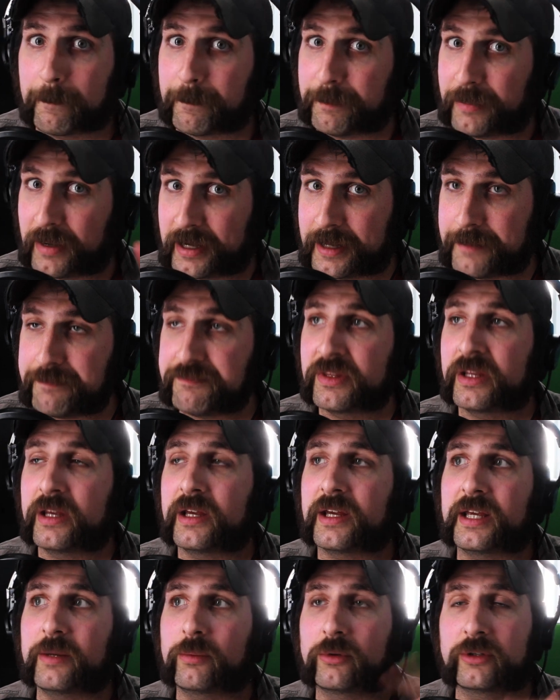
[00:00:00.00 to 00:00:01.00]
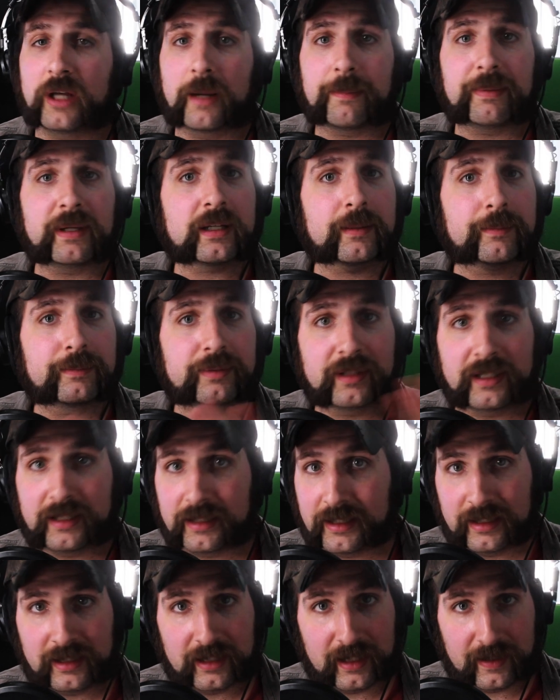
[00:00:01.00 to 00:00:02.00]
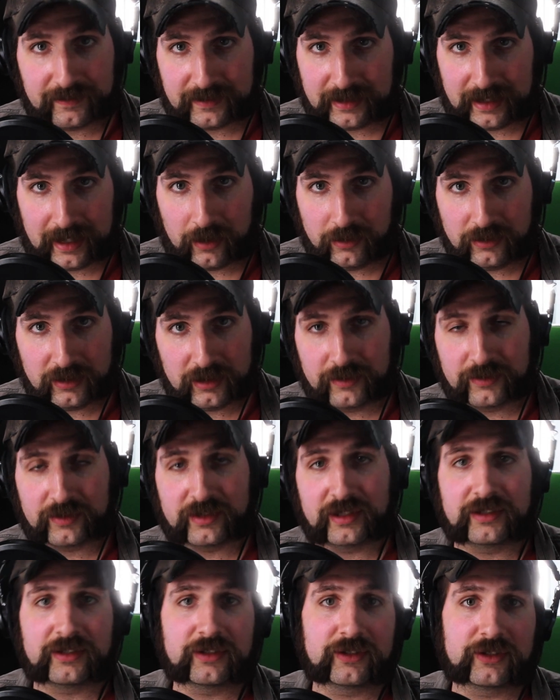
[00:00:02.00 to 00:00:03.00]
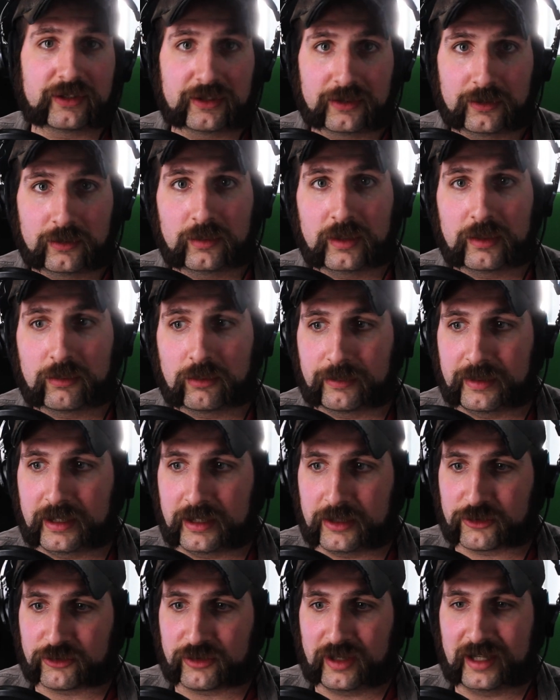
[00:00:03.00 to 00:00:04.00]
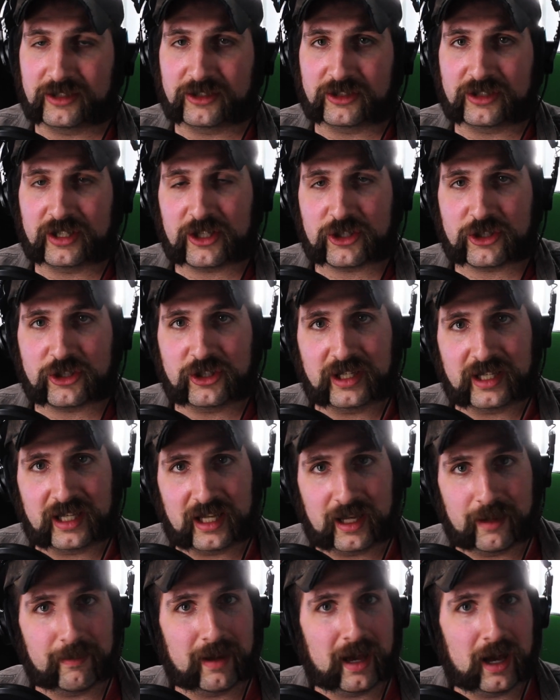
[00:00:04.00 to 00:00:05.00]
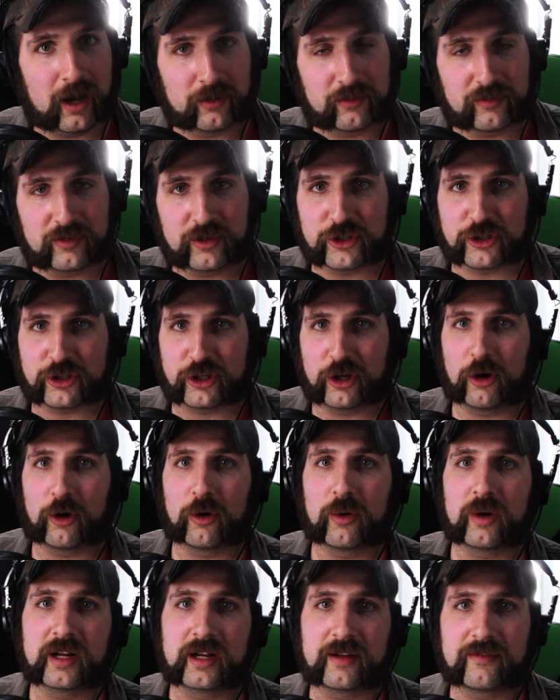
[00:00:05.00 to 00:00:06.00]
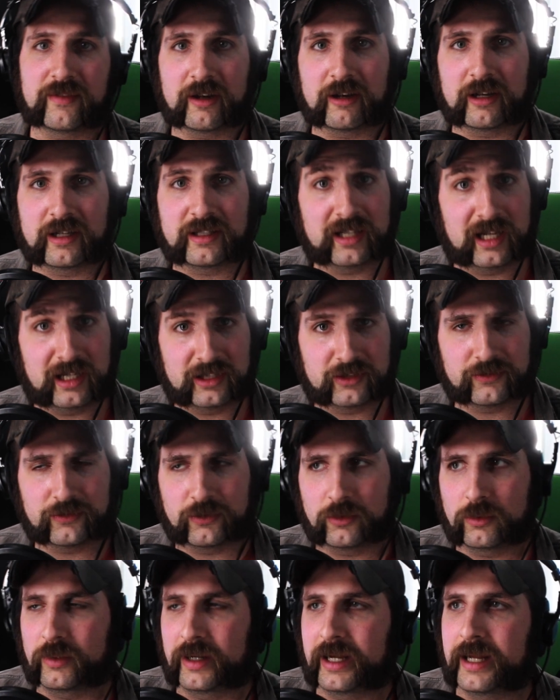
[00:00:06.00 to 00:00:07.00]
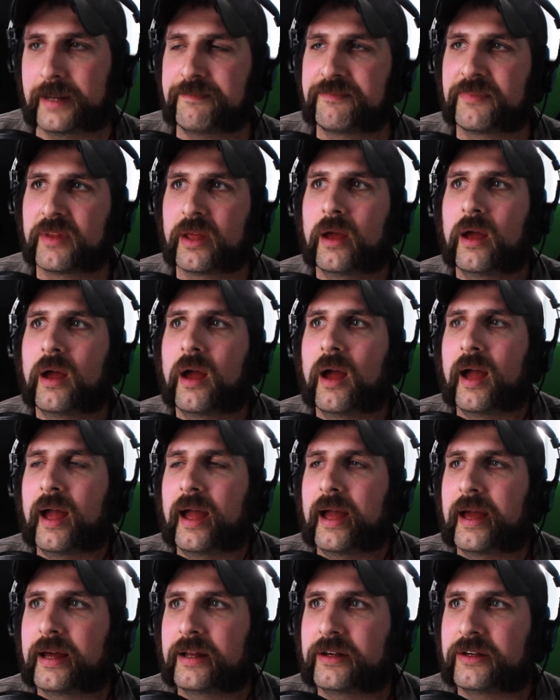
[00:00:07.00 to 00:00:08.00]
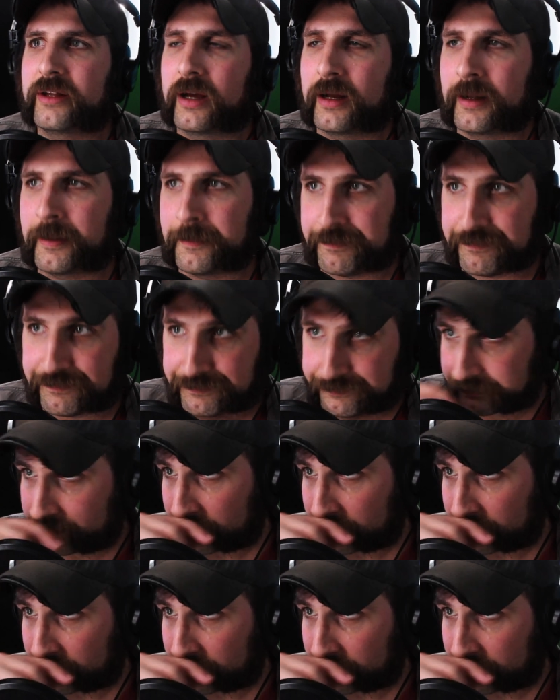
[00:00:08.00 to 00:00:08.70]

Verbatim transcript: but he will not be completely left out of season two. We will be transitioning him out of the show in a very tasteful way. And um,